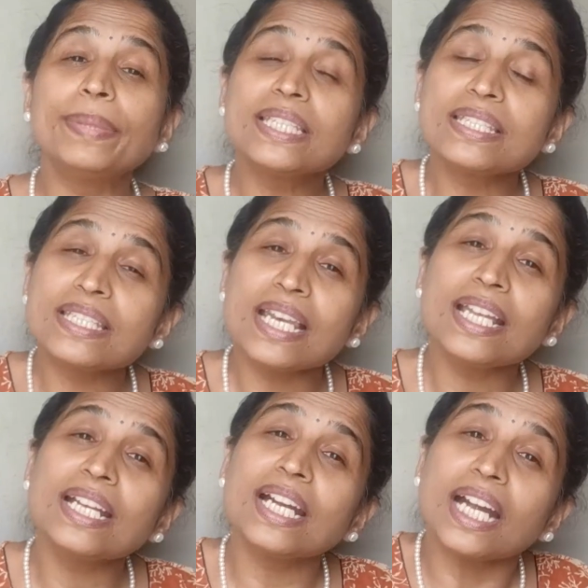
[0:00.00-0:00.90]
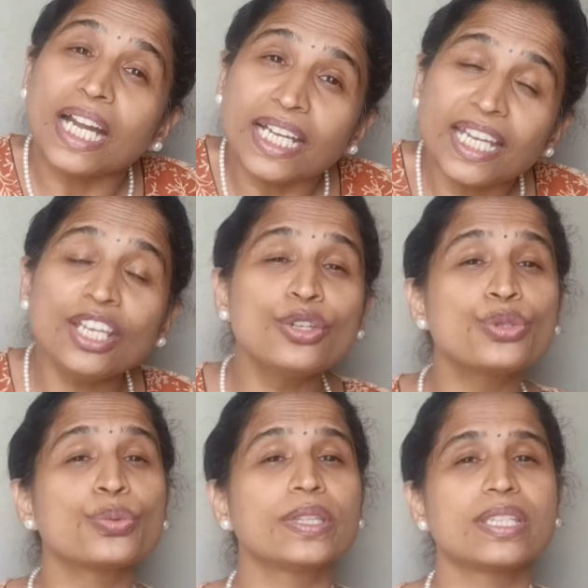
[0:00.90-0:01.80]
but still
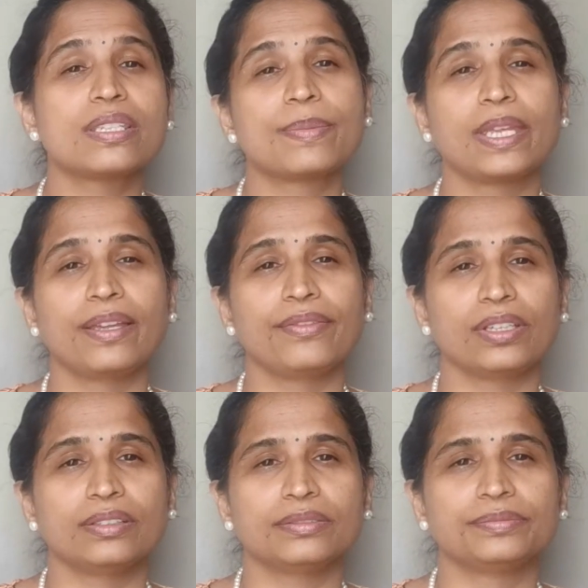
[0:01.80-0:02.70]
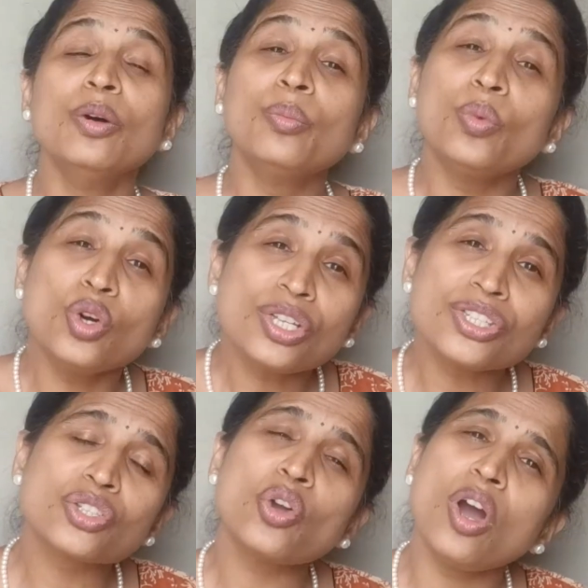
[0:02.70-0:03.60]
continues with his behavior.
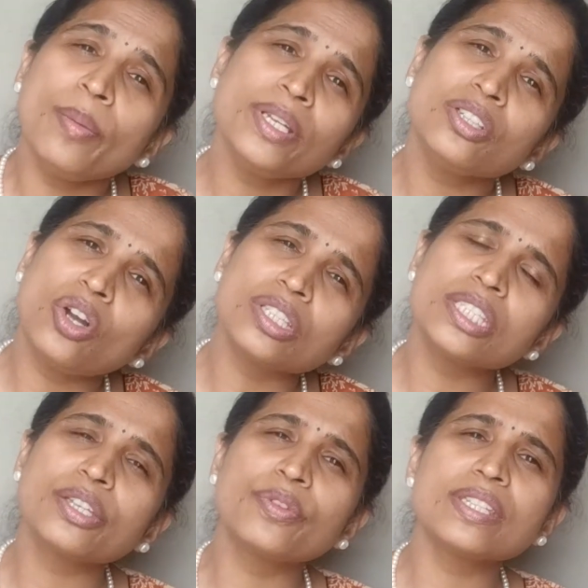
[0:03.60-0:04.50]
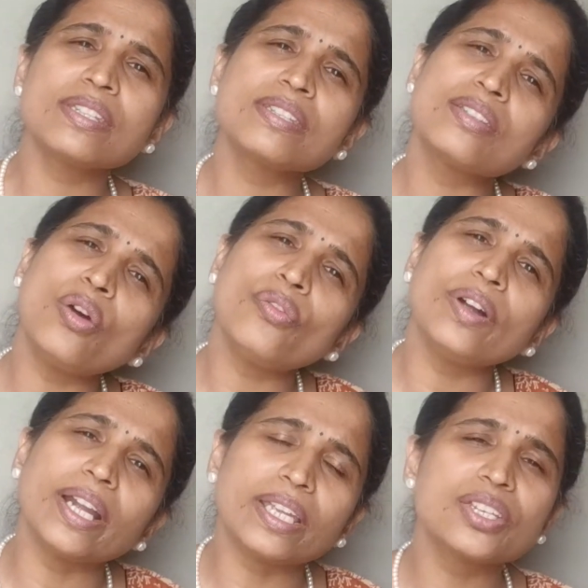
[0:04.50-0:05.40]
Most common consequences of
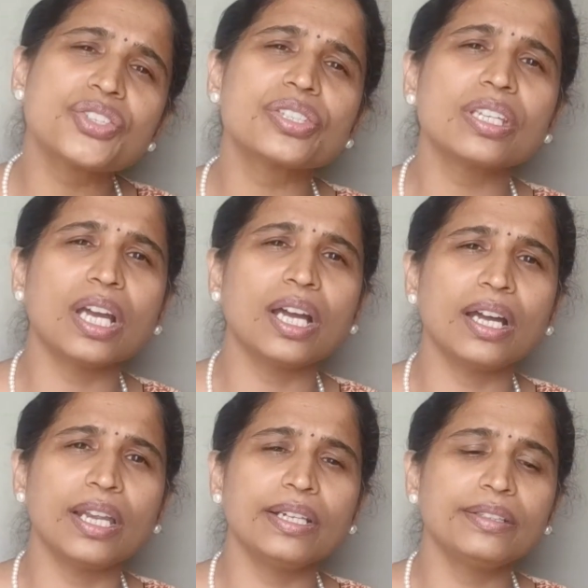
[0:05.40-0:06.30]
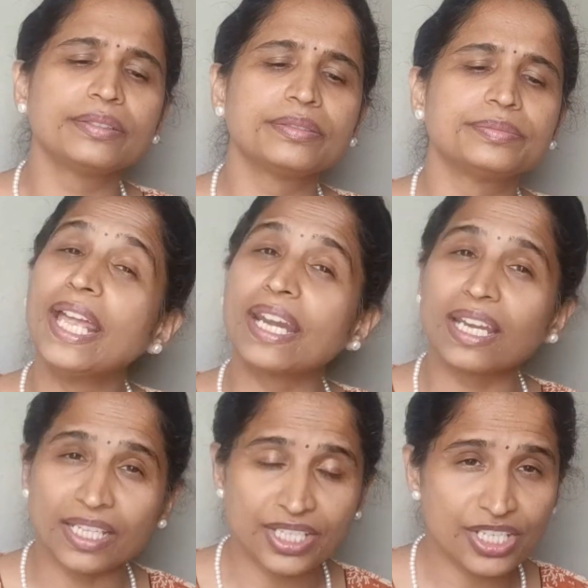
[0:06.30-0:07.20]
addiction are
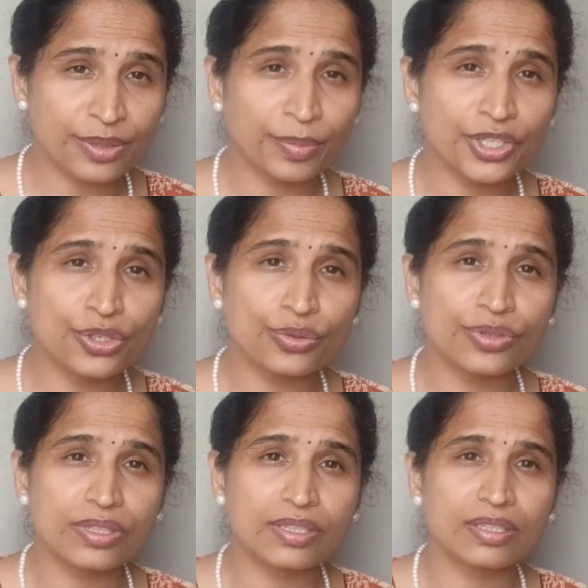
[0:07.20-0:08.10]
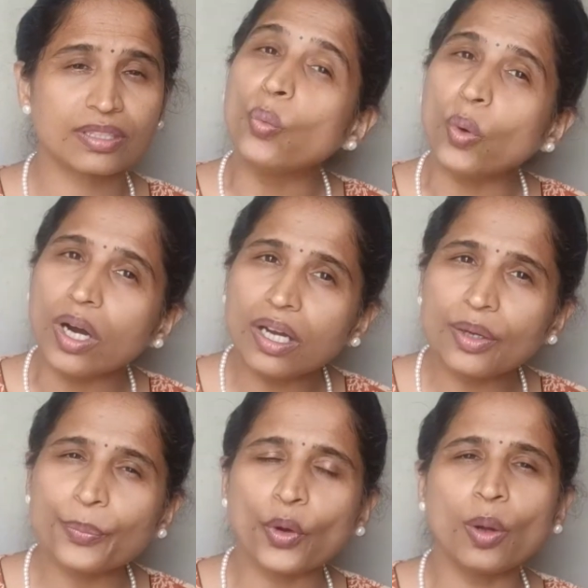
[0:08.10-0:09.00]
relationship issues, work
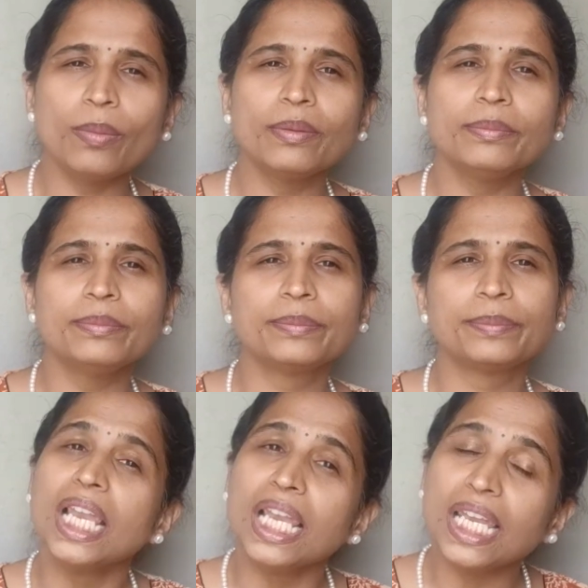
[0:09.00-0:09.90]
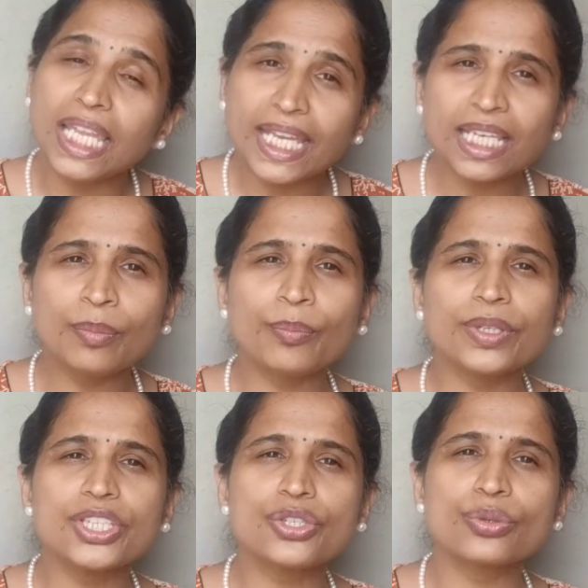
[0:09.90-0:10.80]
problem, legal
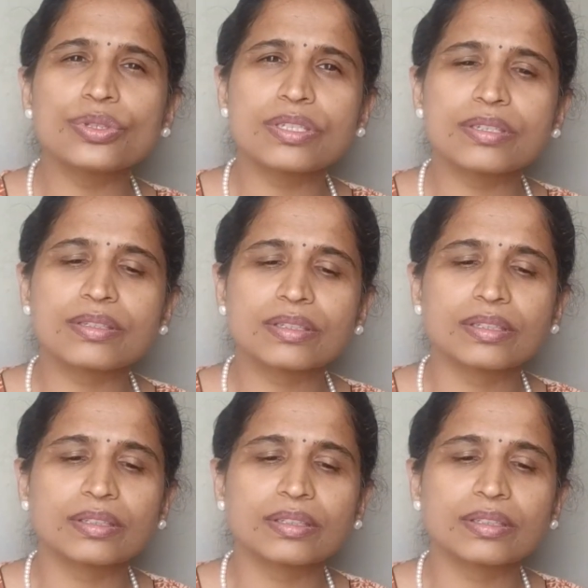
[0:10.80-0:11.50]
issues,